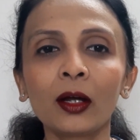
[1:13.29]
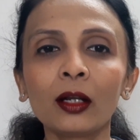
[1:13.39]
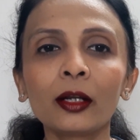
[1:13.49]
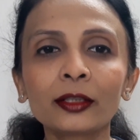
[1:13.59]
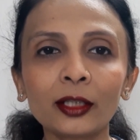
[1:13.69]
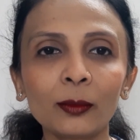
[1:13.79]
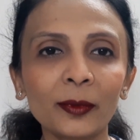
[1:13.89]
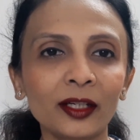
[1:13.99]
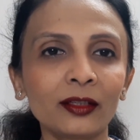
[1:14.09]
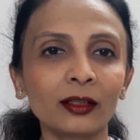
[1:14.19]
a little
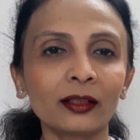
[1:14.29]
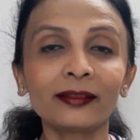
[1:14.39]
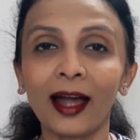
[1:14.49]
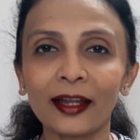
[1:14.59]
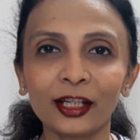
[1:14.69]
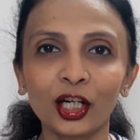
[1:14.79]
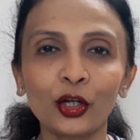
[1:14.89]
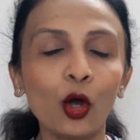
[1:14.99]
bit tired,